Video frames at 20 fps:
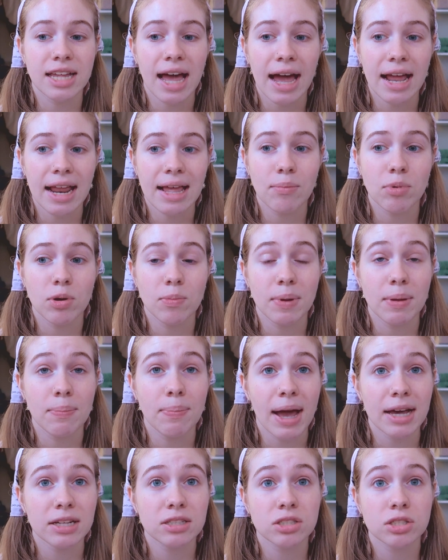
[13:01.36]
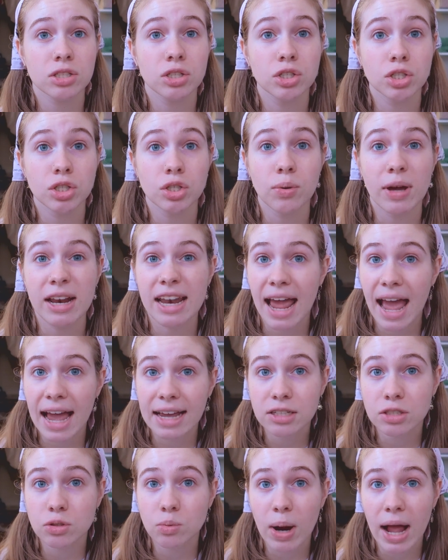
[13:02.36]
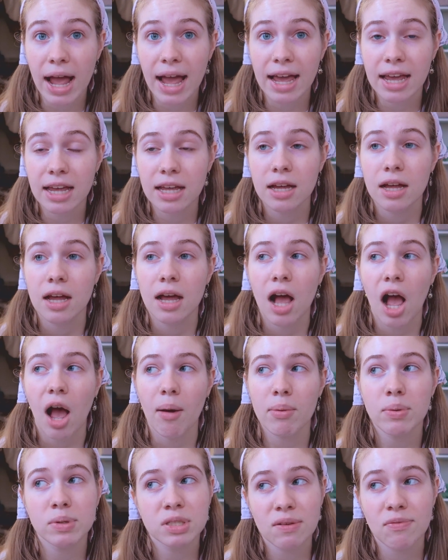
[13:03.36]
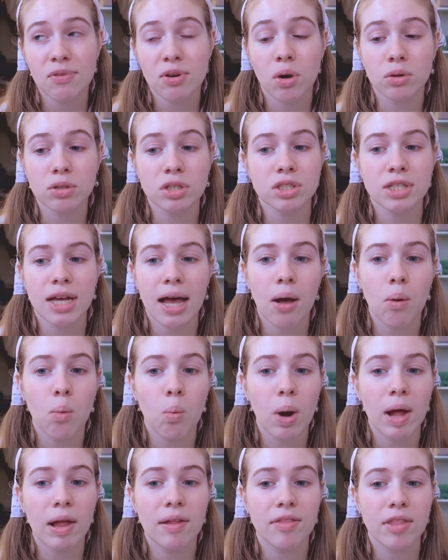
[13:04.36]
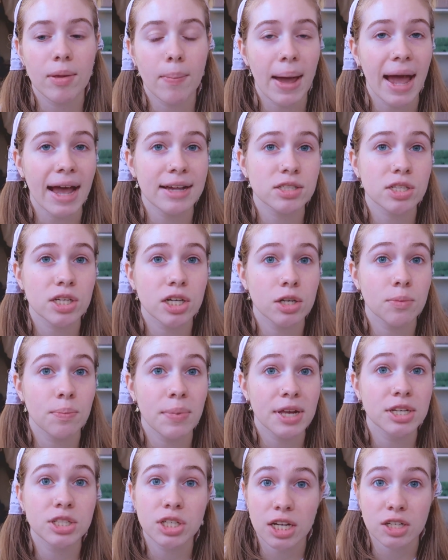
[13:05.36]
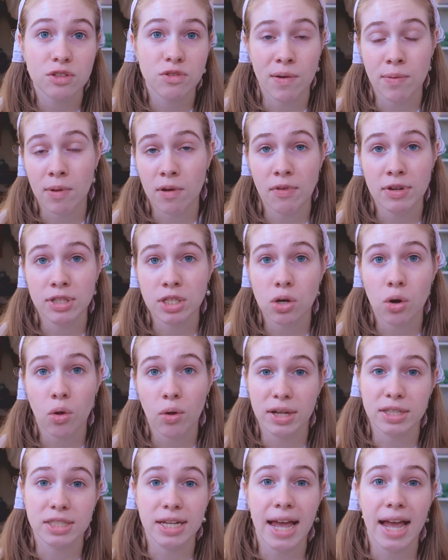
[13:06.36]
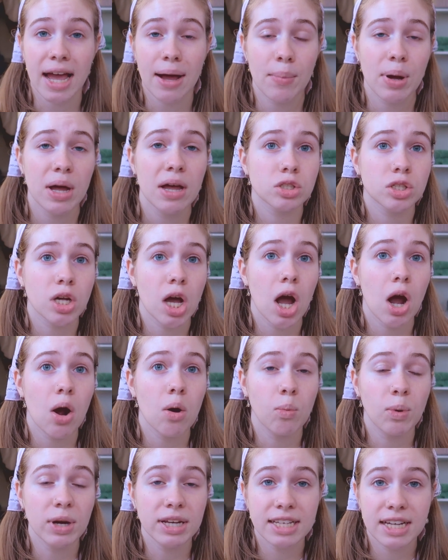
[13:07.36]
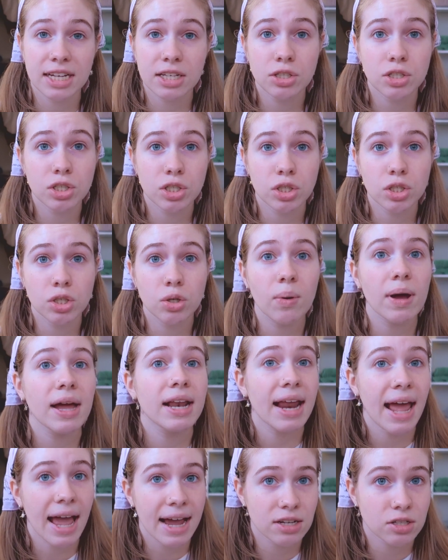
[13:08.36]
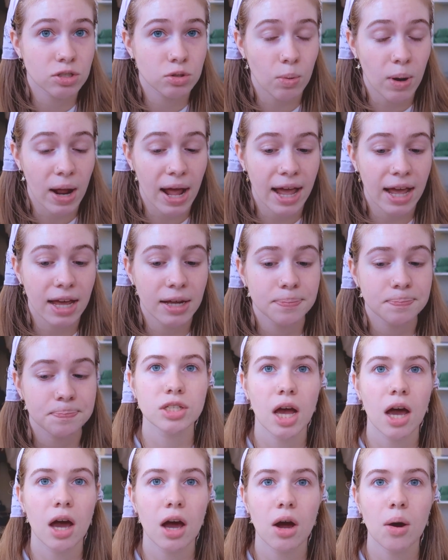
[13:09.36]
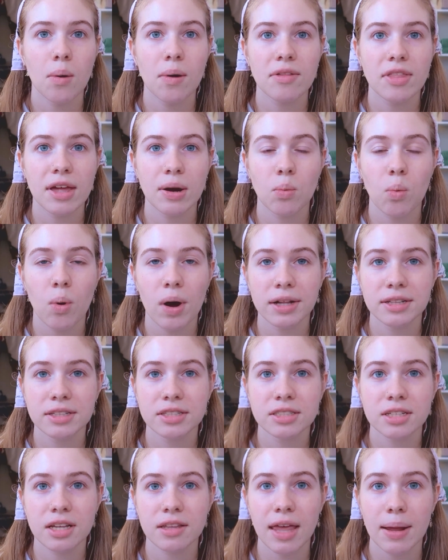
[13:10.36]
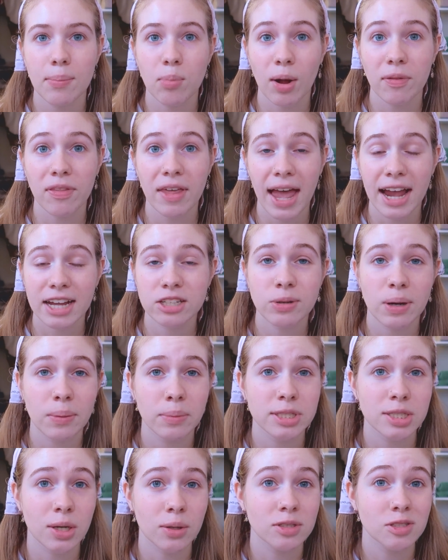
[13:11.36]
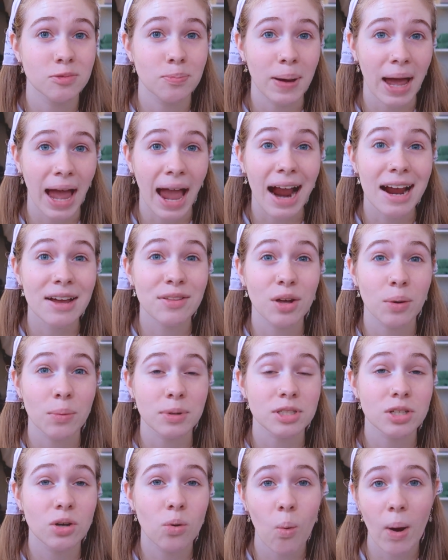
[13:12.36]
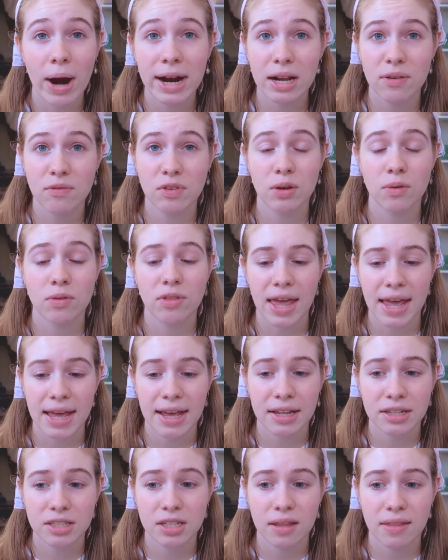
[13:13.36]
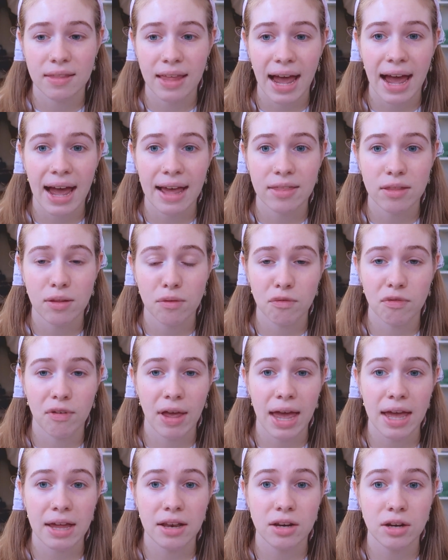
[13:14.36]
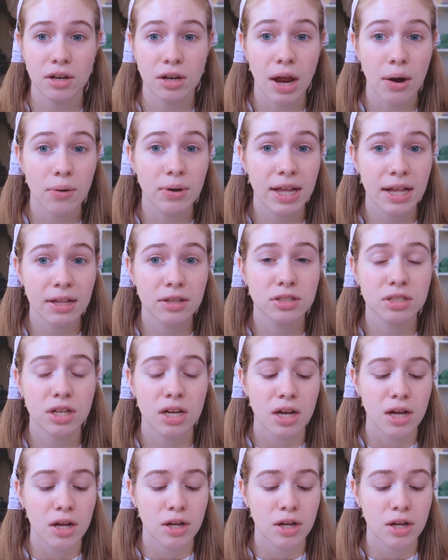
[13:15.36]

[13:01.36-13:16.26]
that it would be best to do an x-ray. It was difficult to tell what the mass could be just from the physical exam. So we did do an x-ray. So then once they brought the x-ray results back, there was quite a few things that the vet noticed.